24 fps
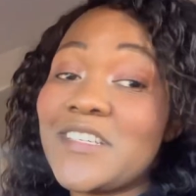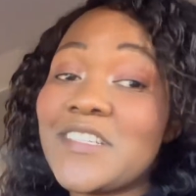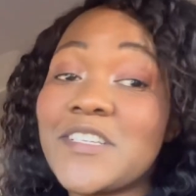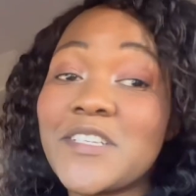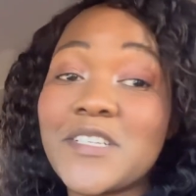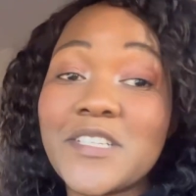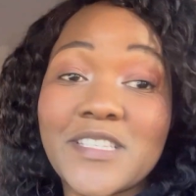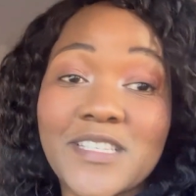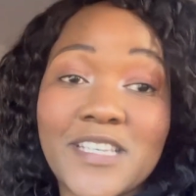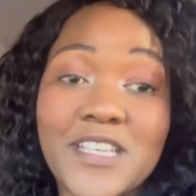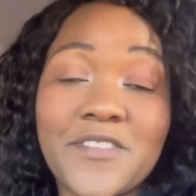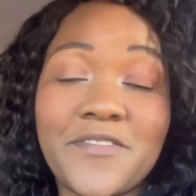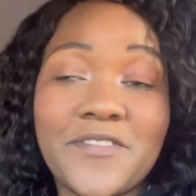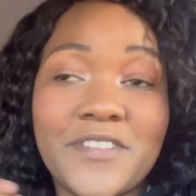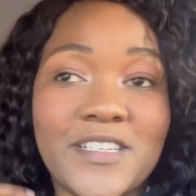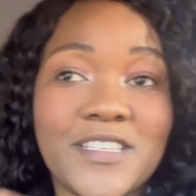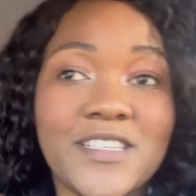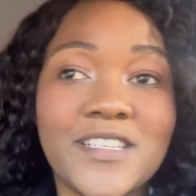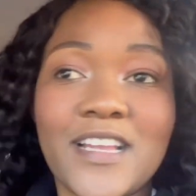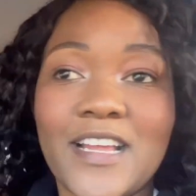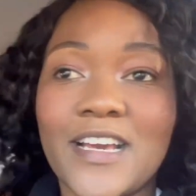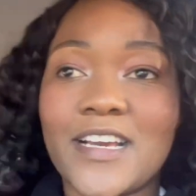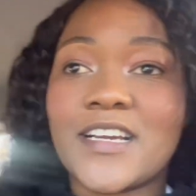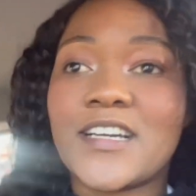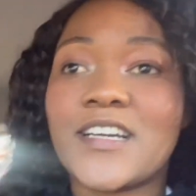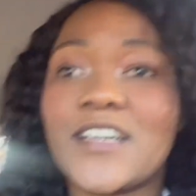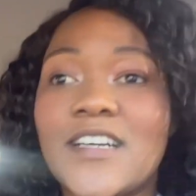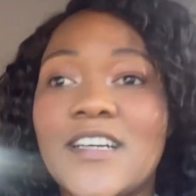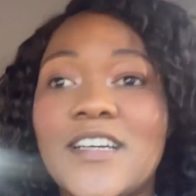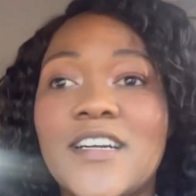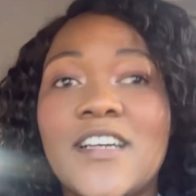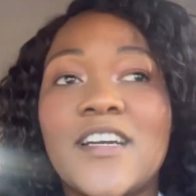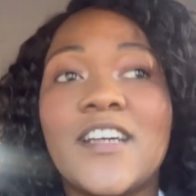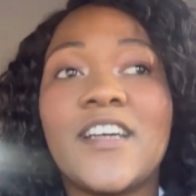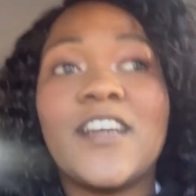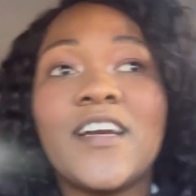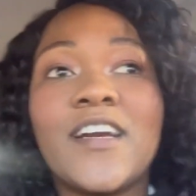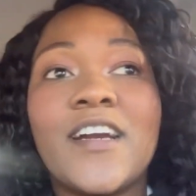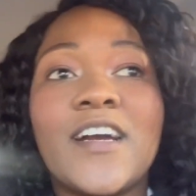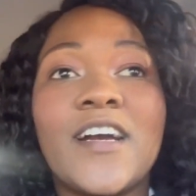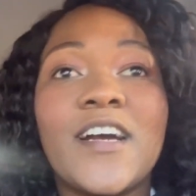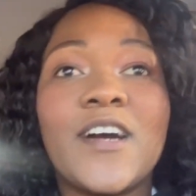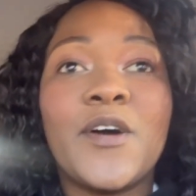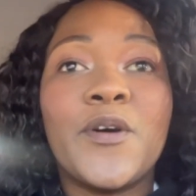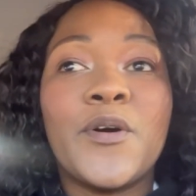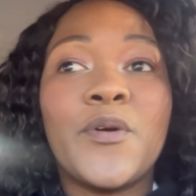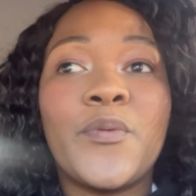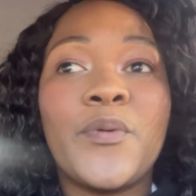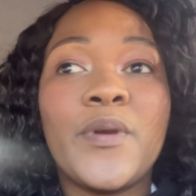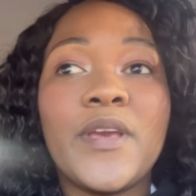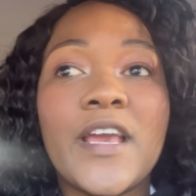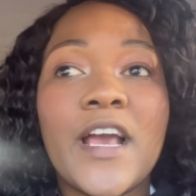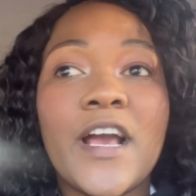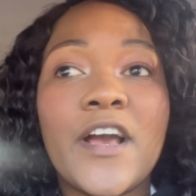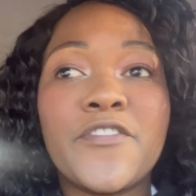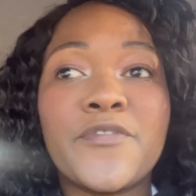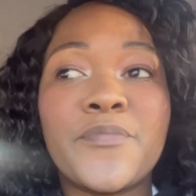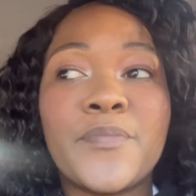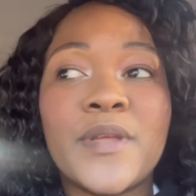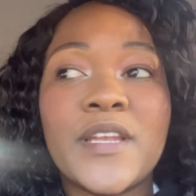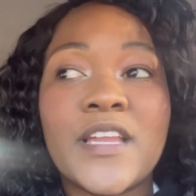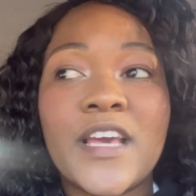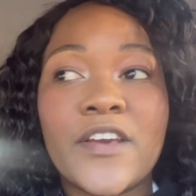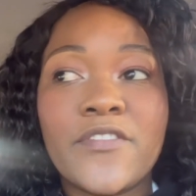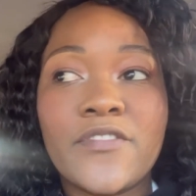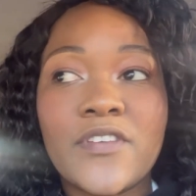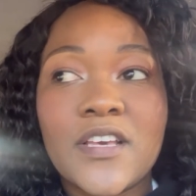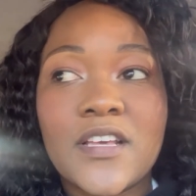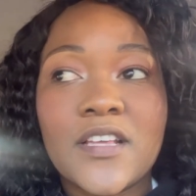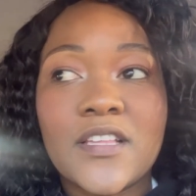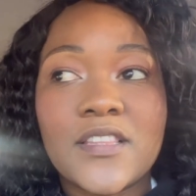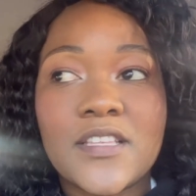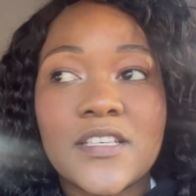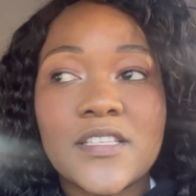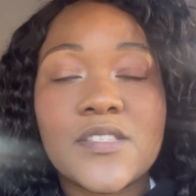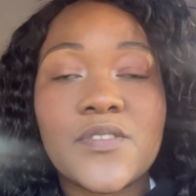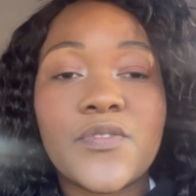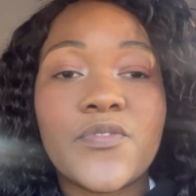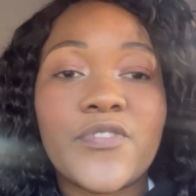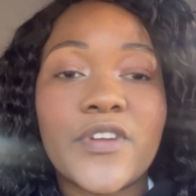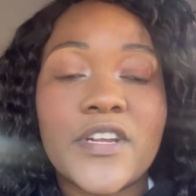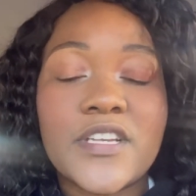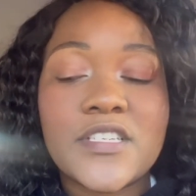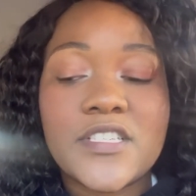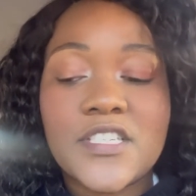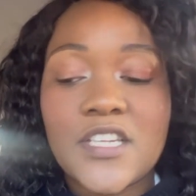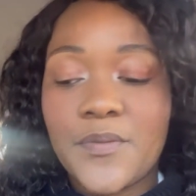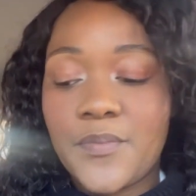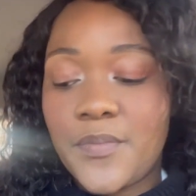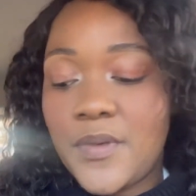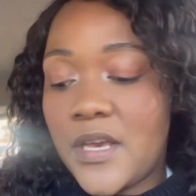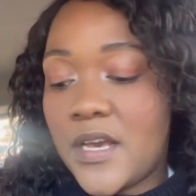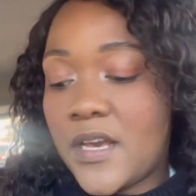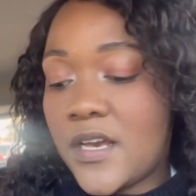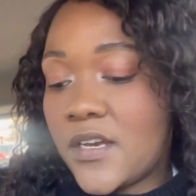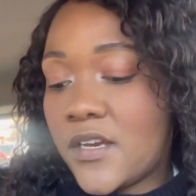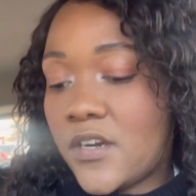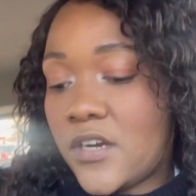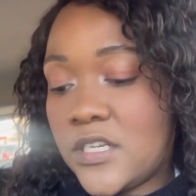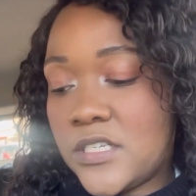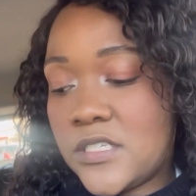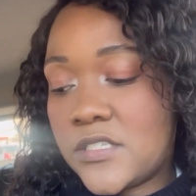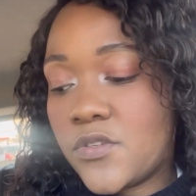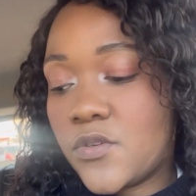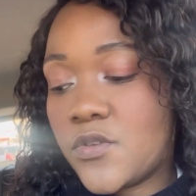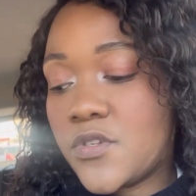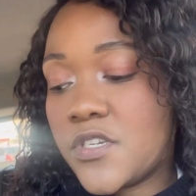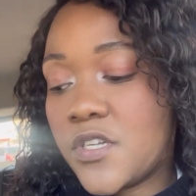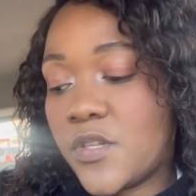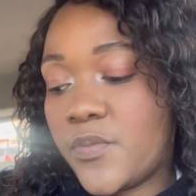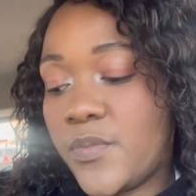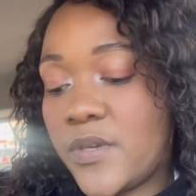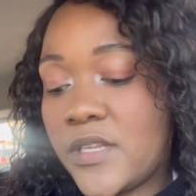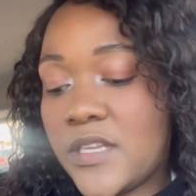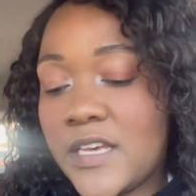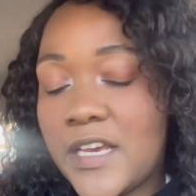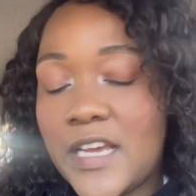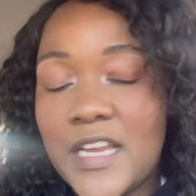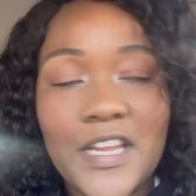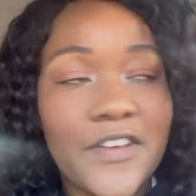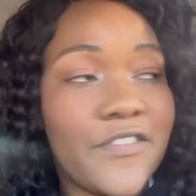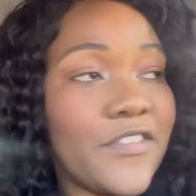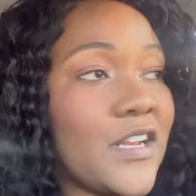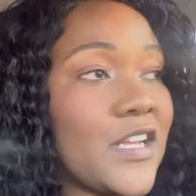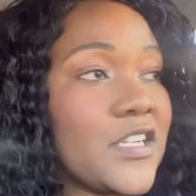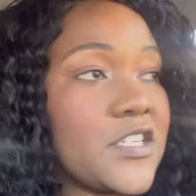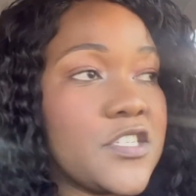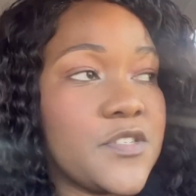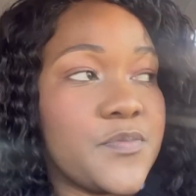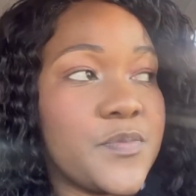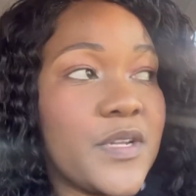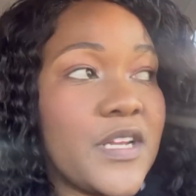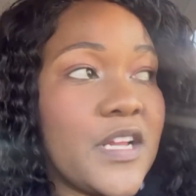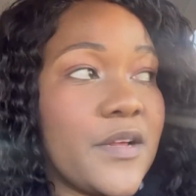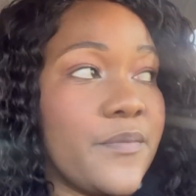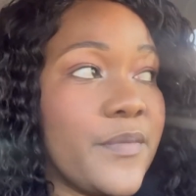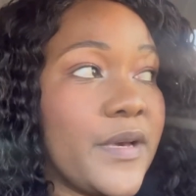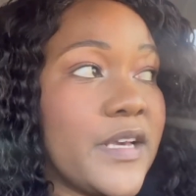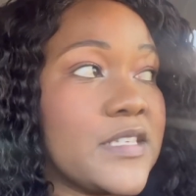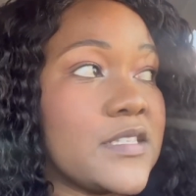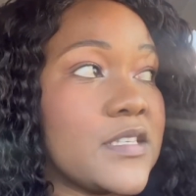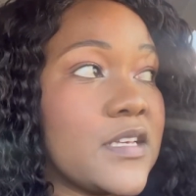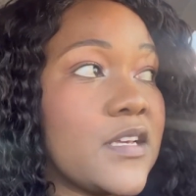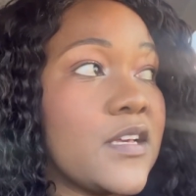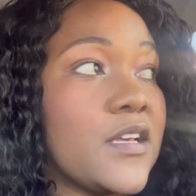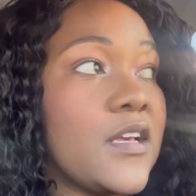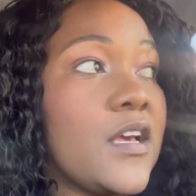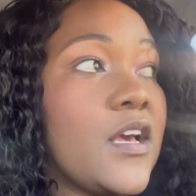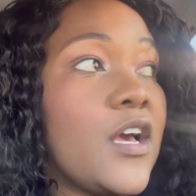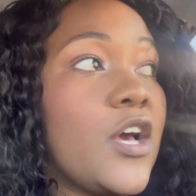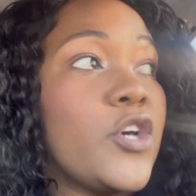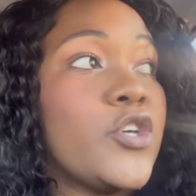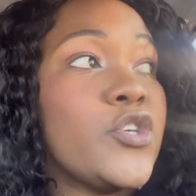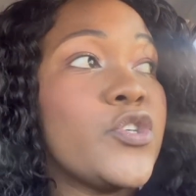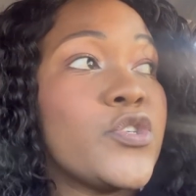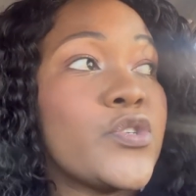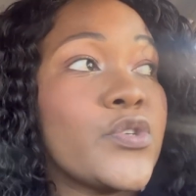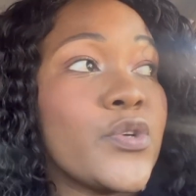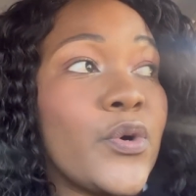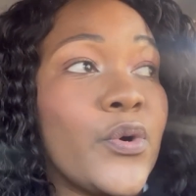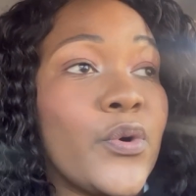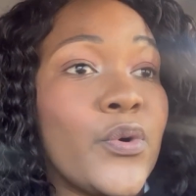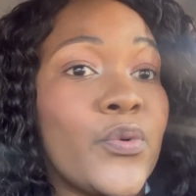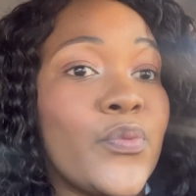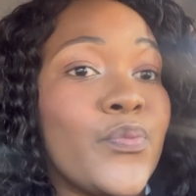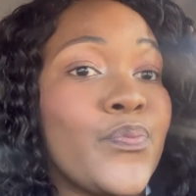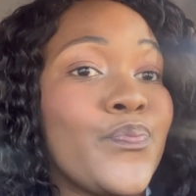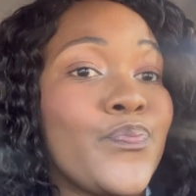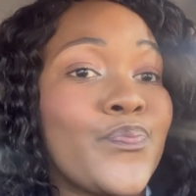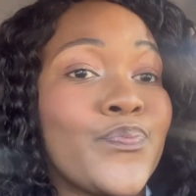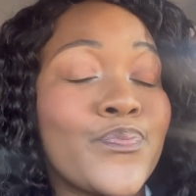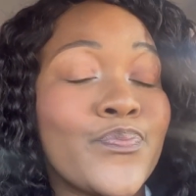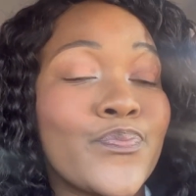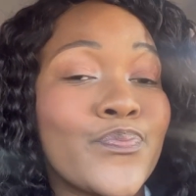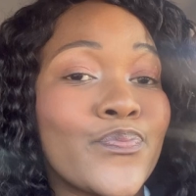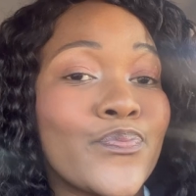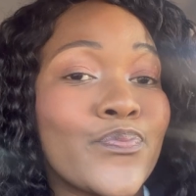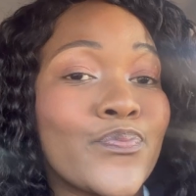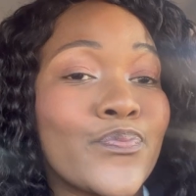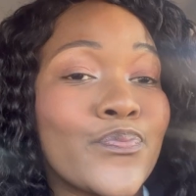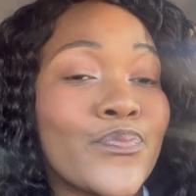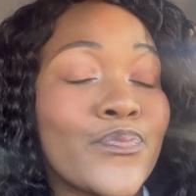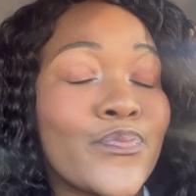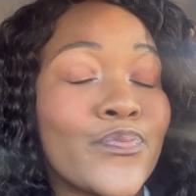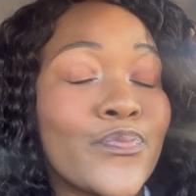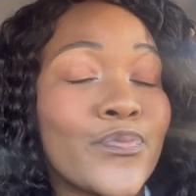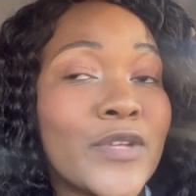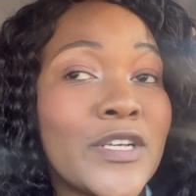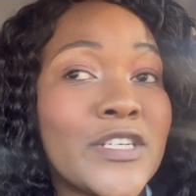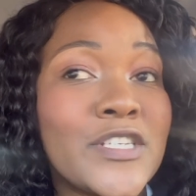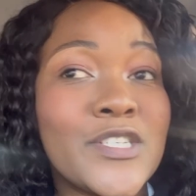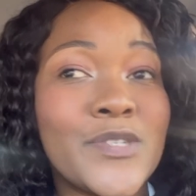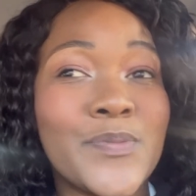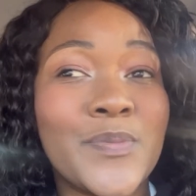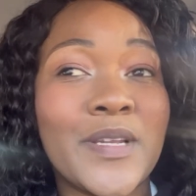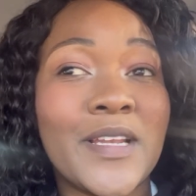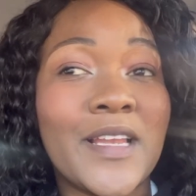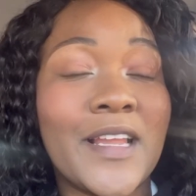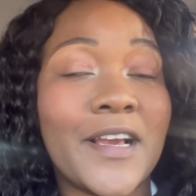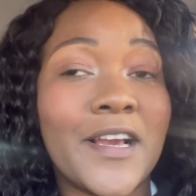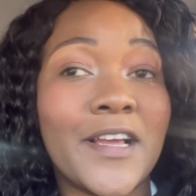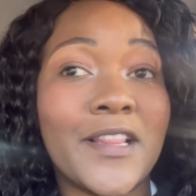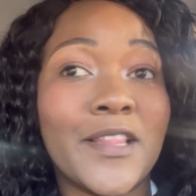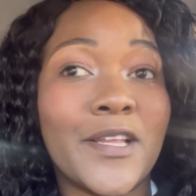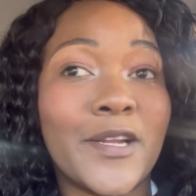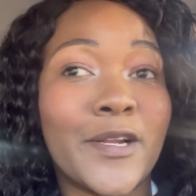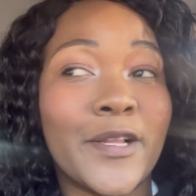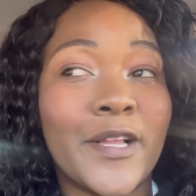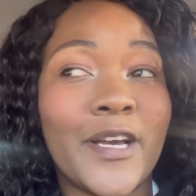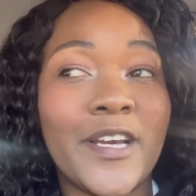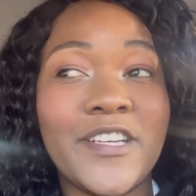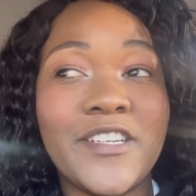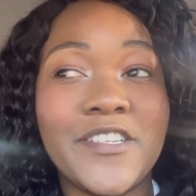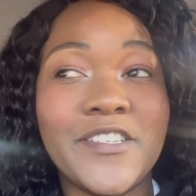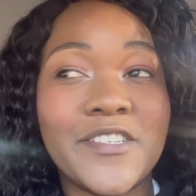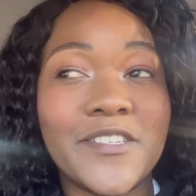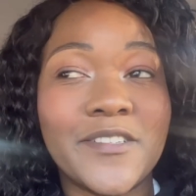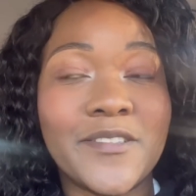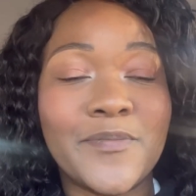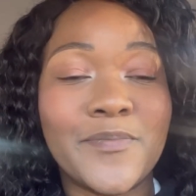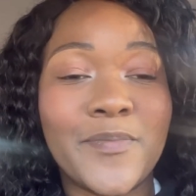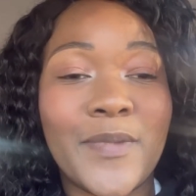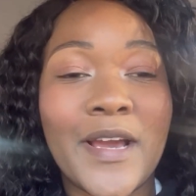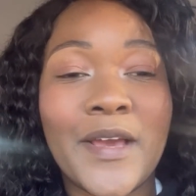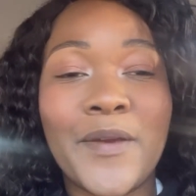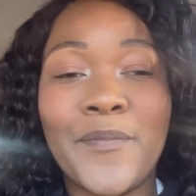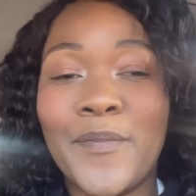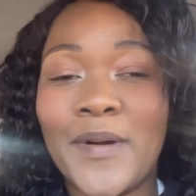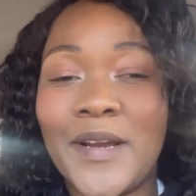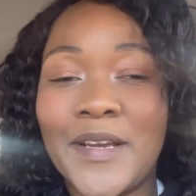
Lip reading: she deserves it. Like, we have been having this friendship, yeah, on social media, and I feel like she's been amazing. So she's been like a little angel, my